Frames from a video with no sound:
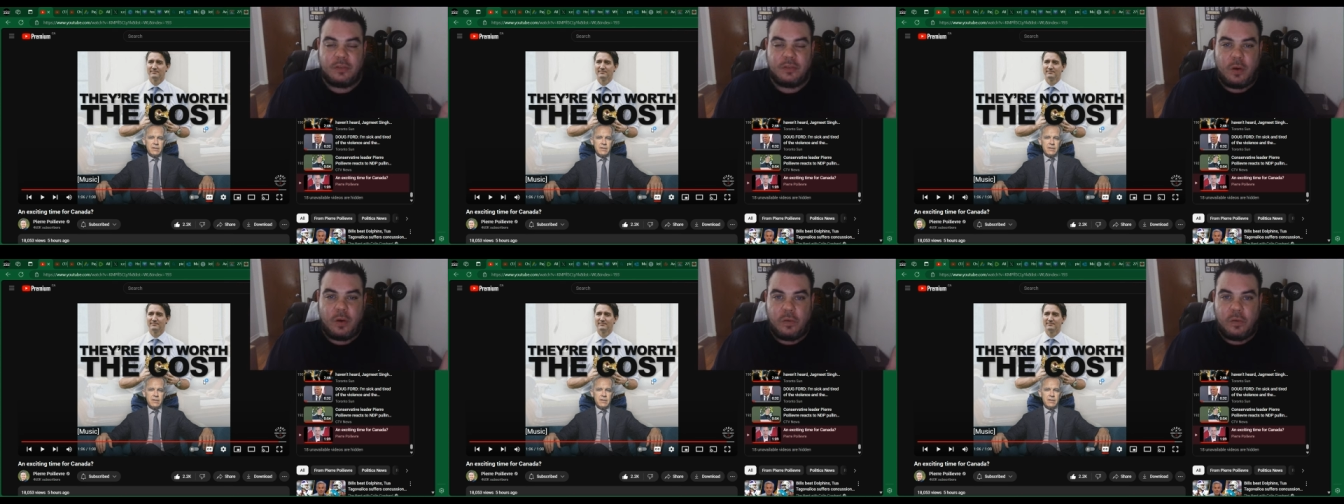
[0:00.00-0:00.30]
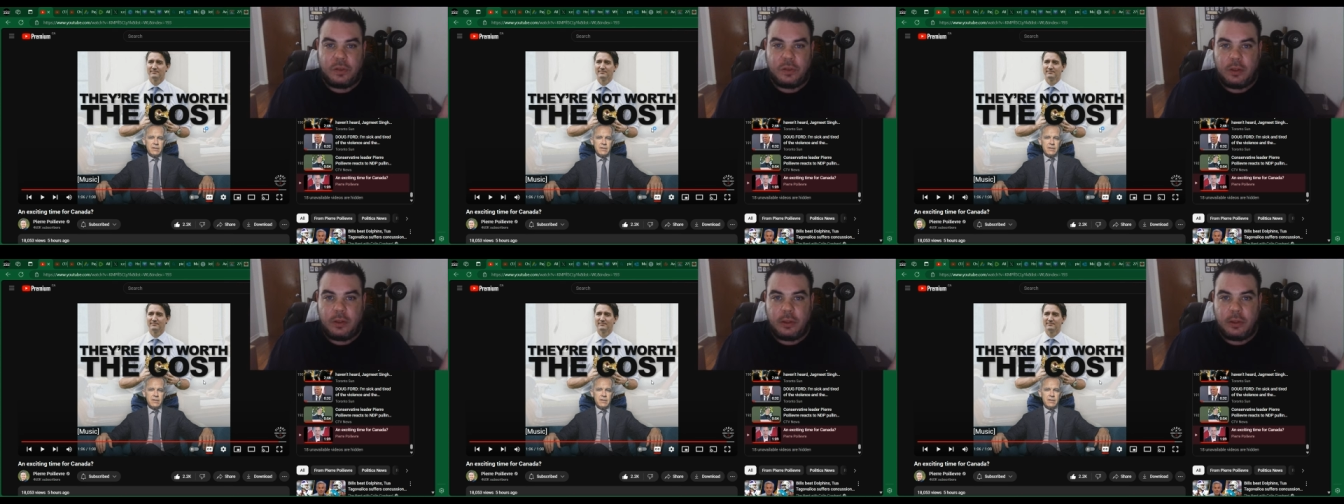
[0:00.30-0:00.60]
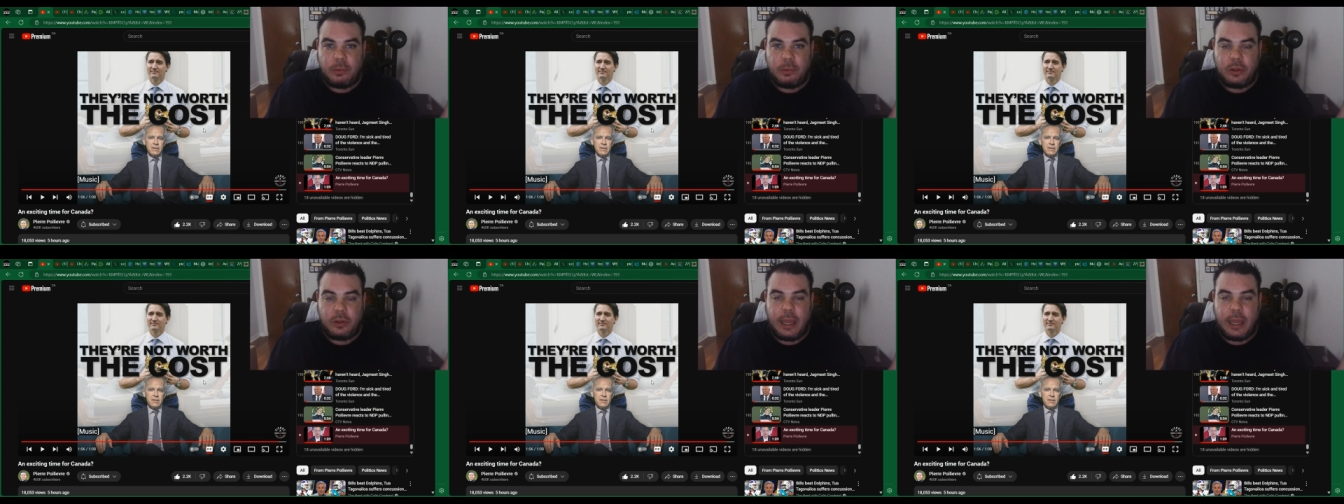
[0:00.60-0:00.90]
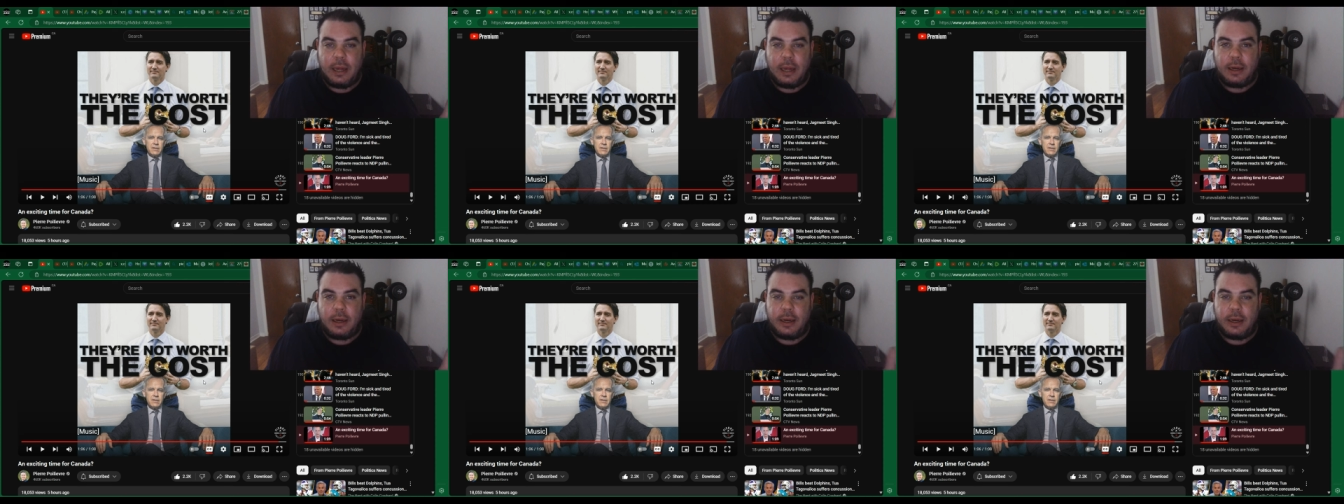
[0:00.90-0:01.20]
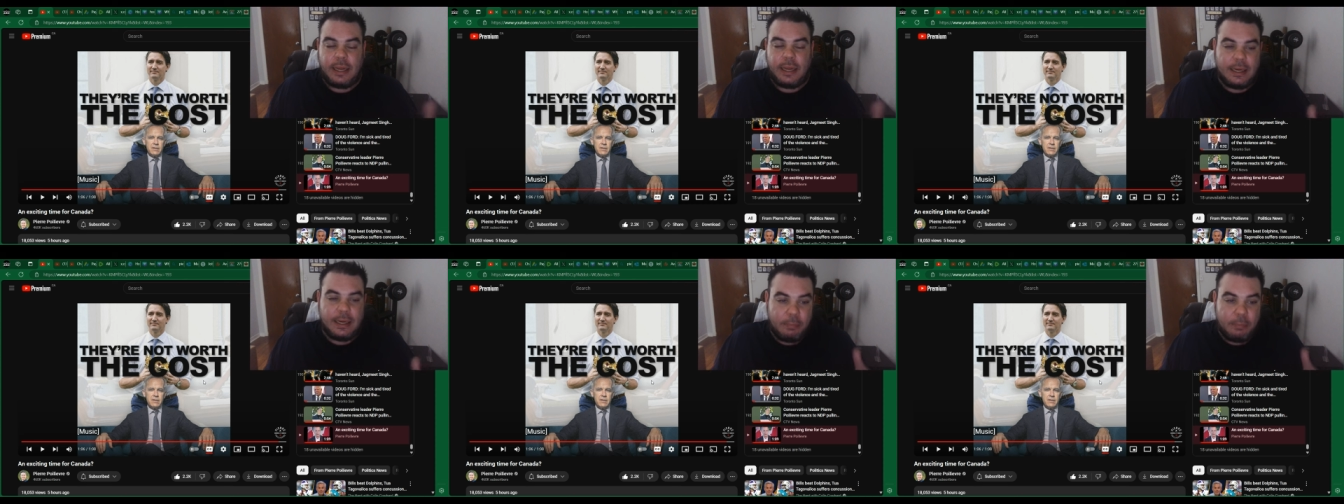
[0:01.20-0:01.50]
and vote for the liberal
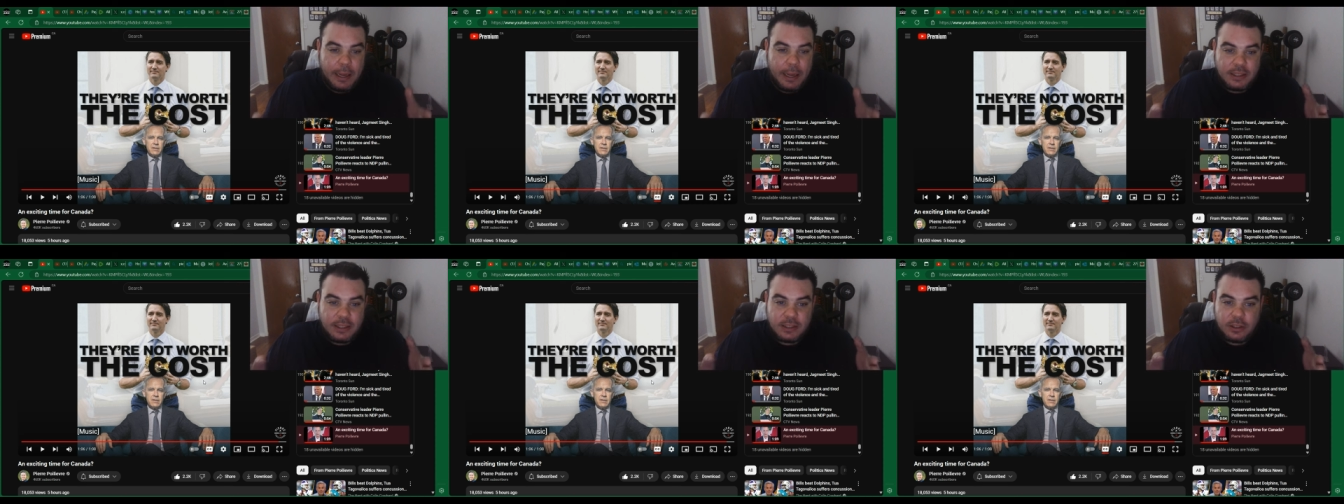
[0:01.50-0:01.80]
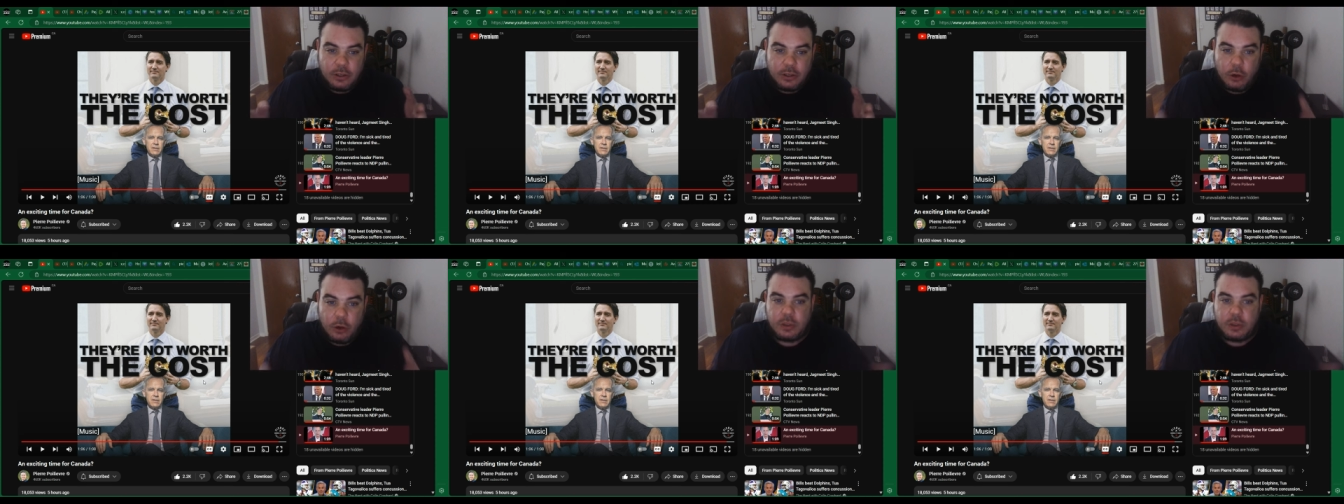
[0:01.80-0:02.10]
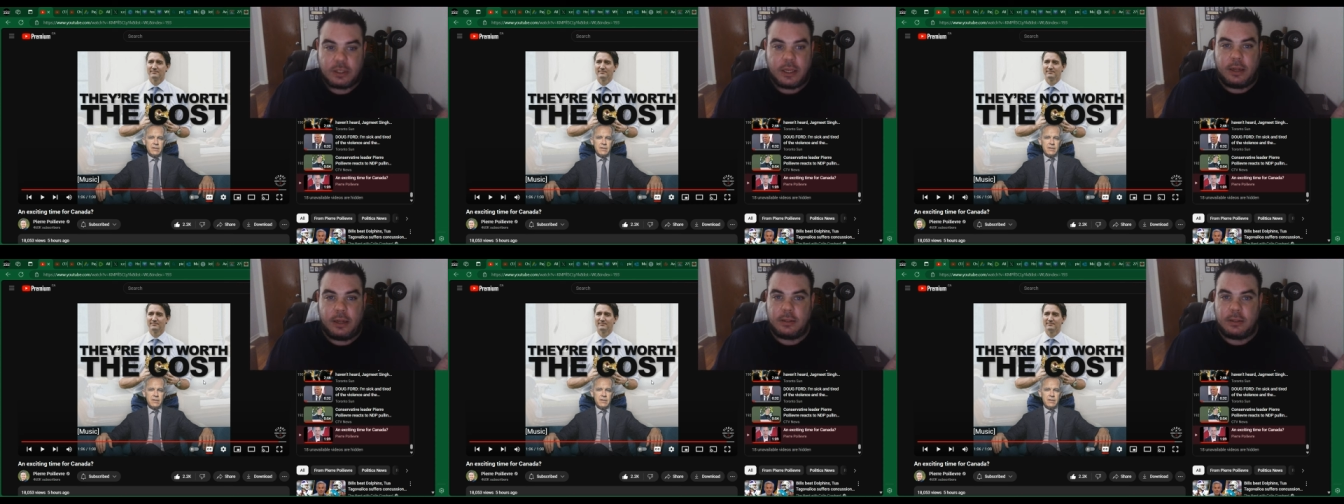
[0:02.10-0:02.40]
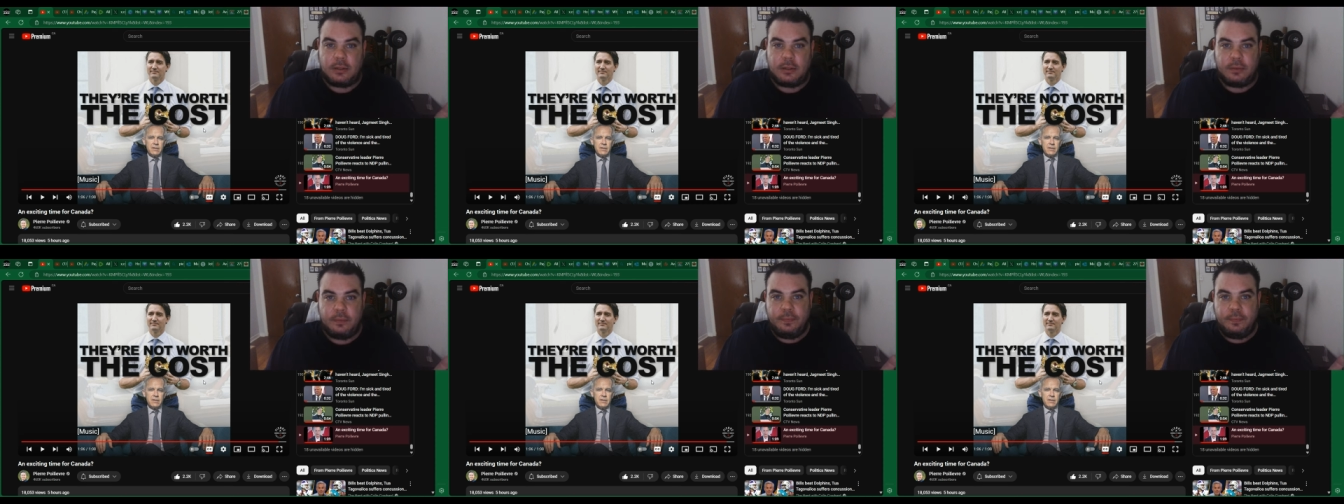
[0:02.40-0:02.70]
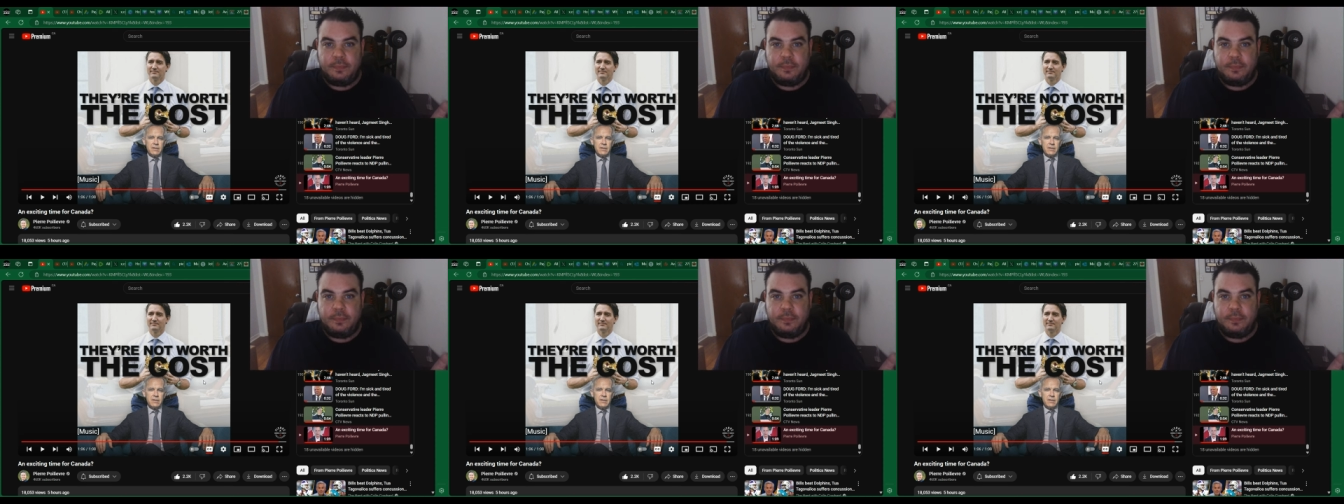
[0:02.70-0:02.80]
candidate. It makes no sense.